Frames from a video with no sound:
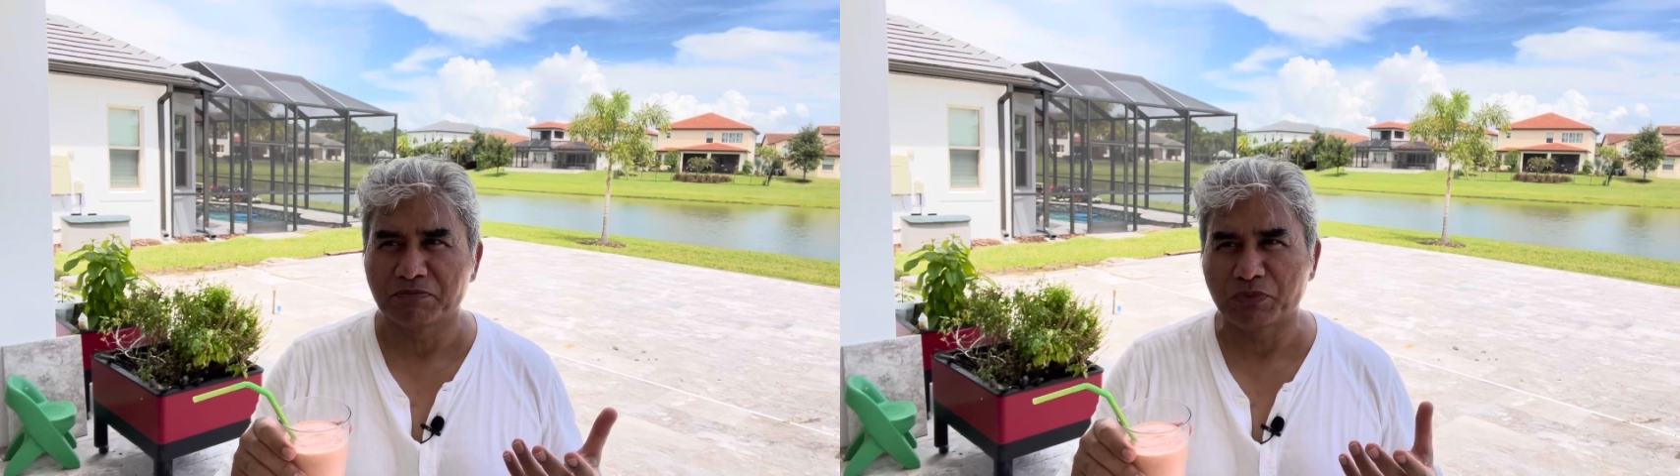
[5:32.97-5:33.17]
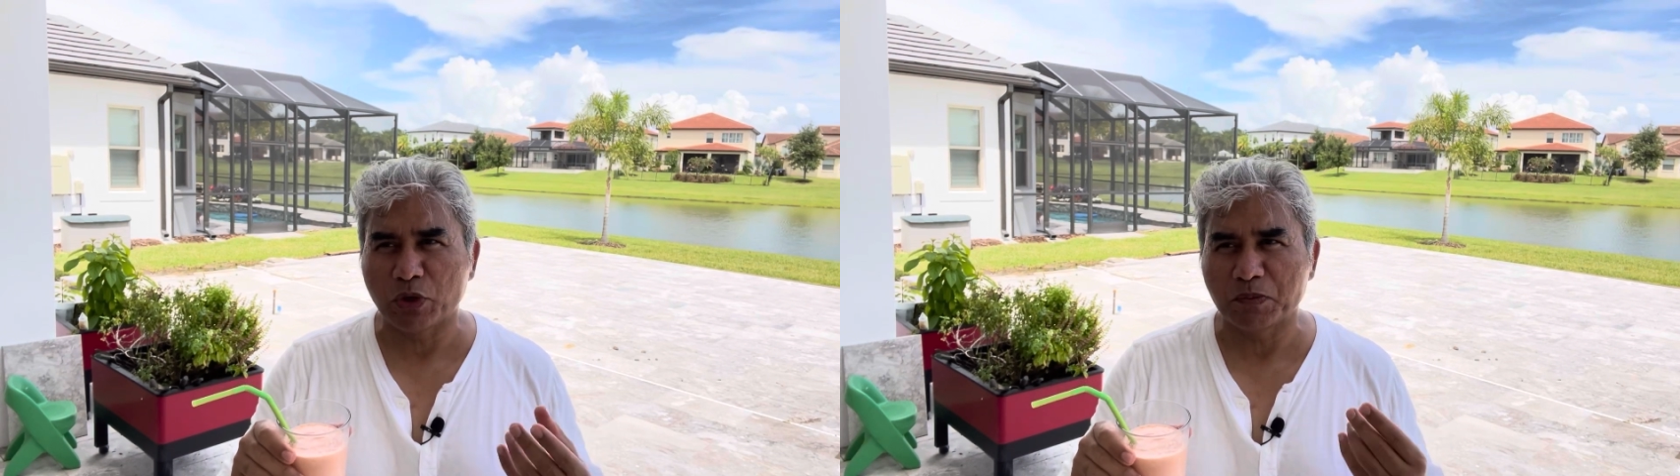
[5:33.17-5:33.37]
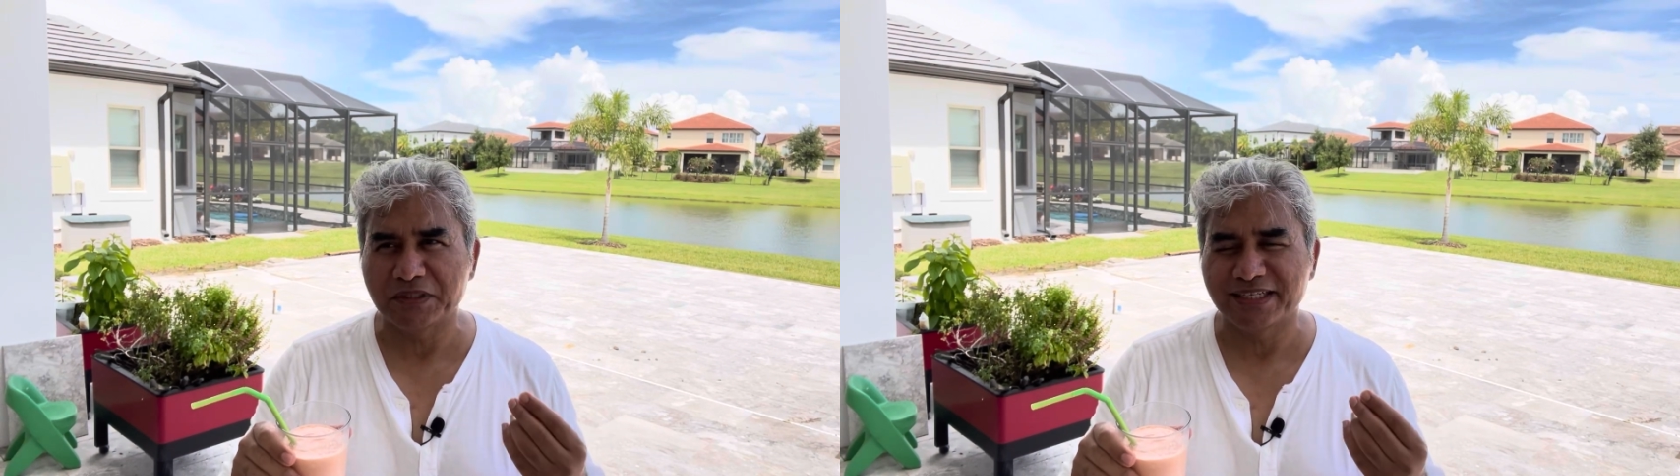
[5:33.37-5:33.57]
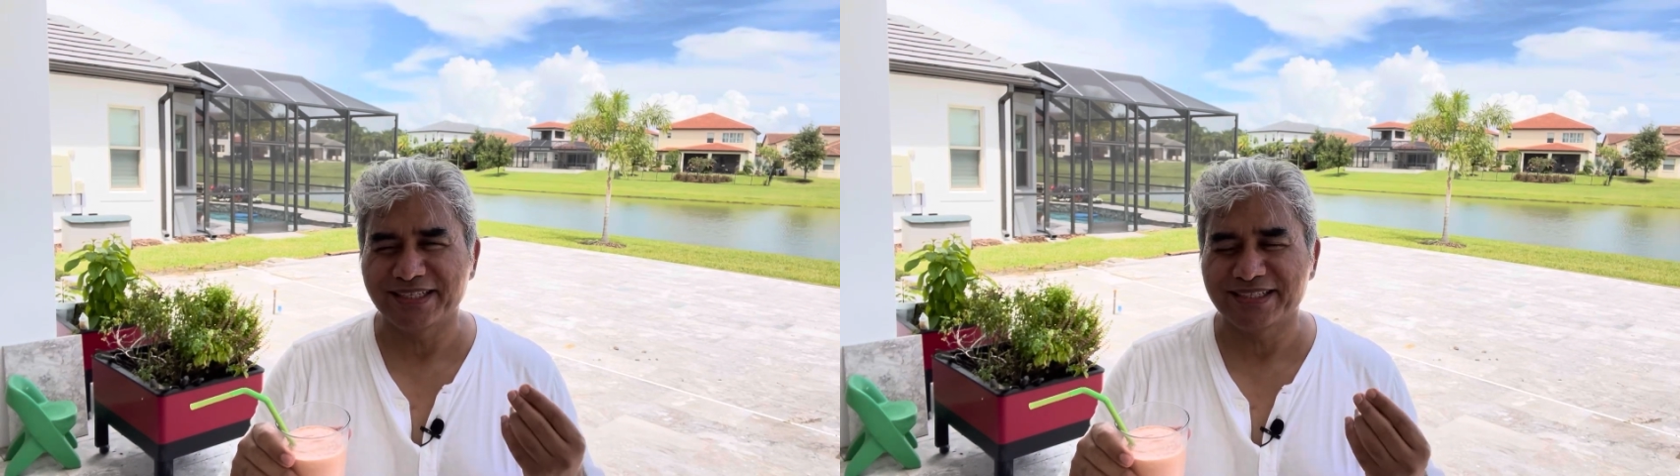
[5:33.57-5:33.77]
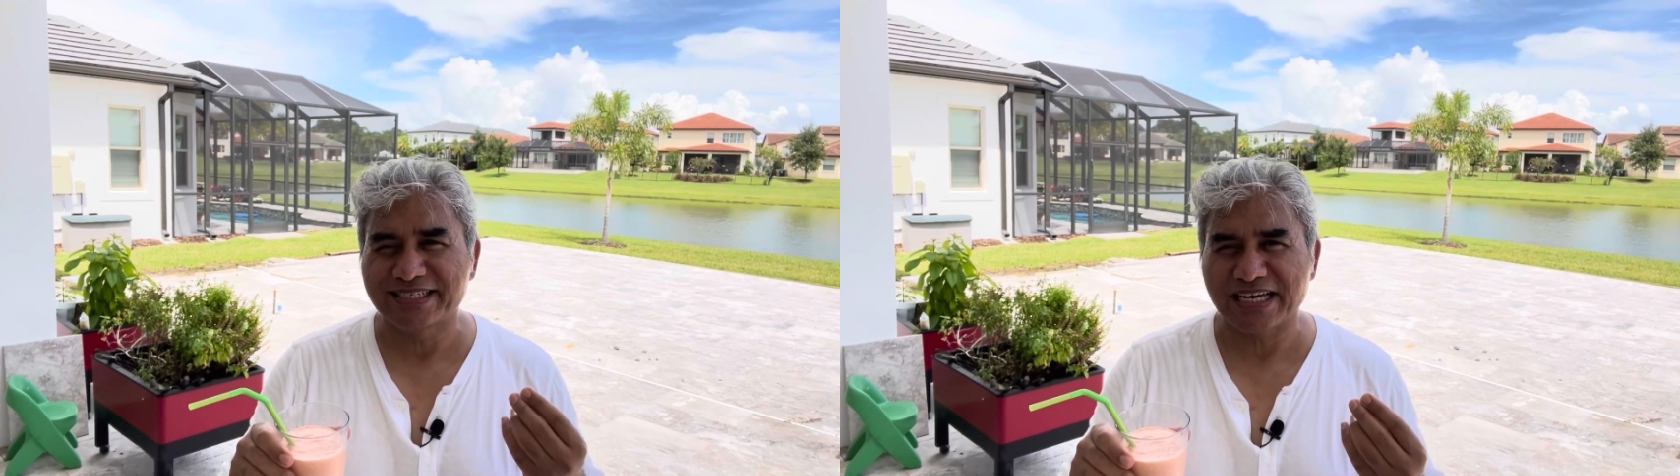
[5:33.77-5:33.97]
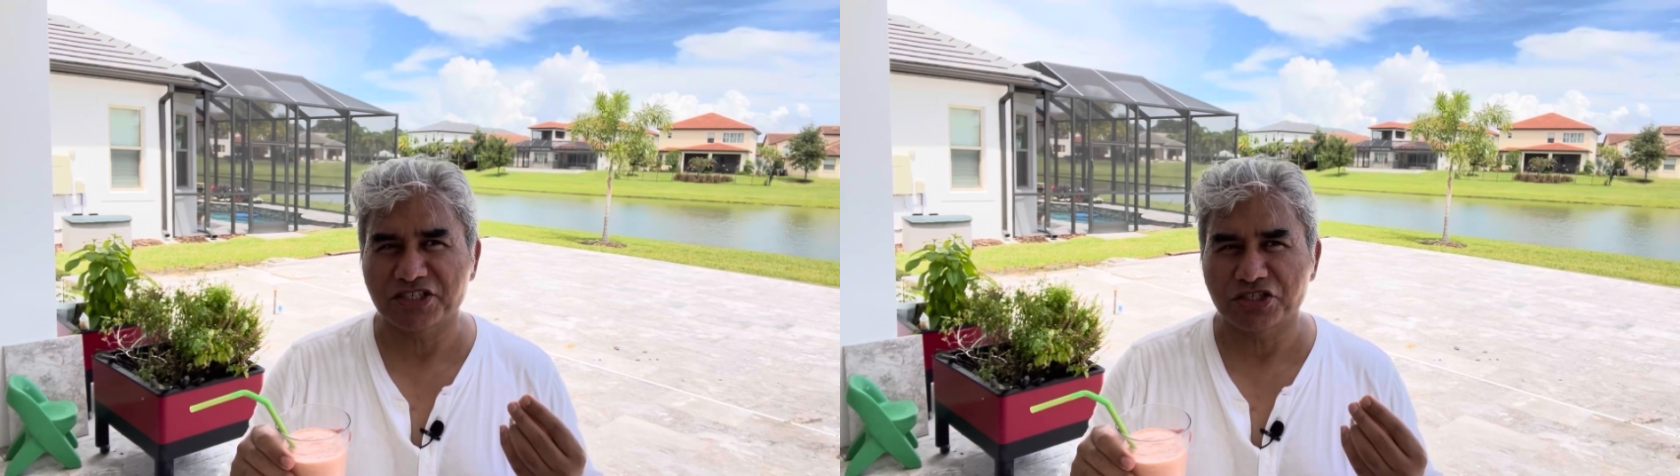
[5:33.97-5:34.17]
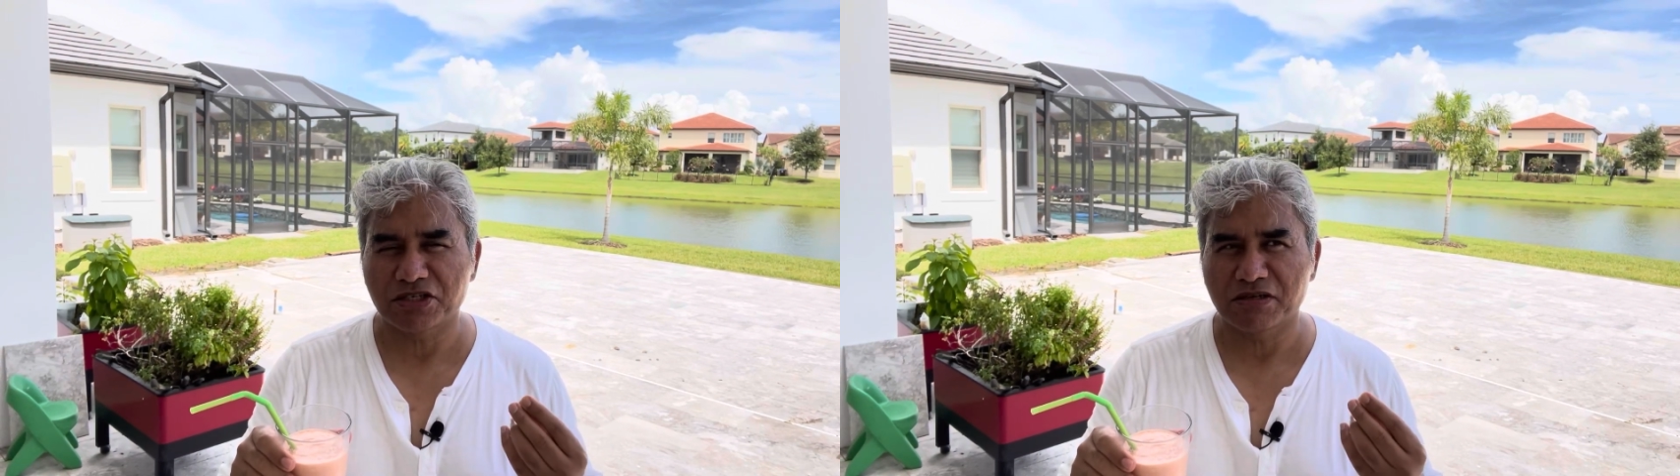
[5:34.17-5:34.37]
probably a little texture,